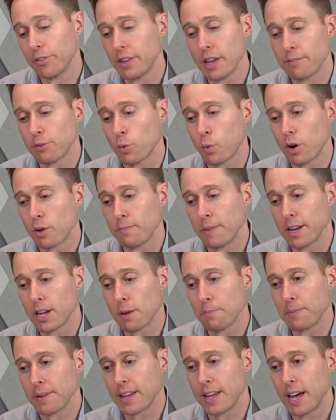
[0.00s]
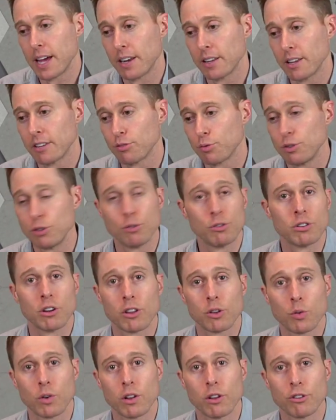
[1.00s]
never wear makeup again unless we do
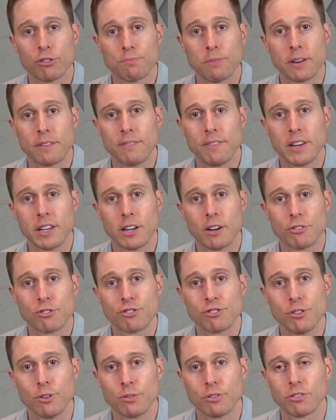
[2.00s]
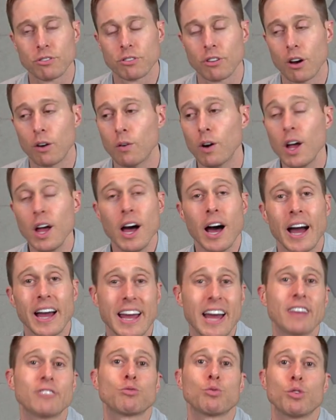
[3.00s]
another one of those big video shoots. So I
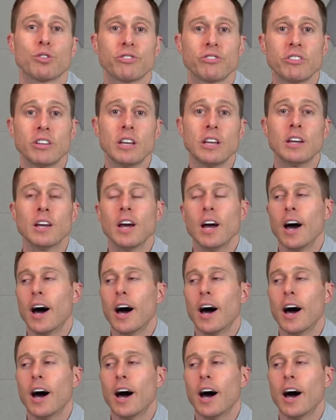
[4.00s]
guess we'll see.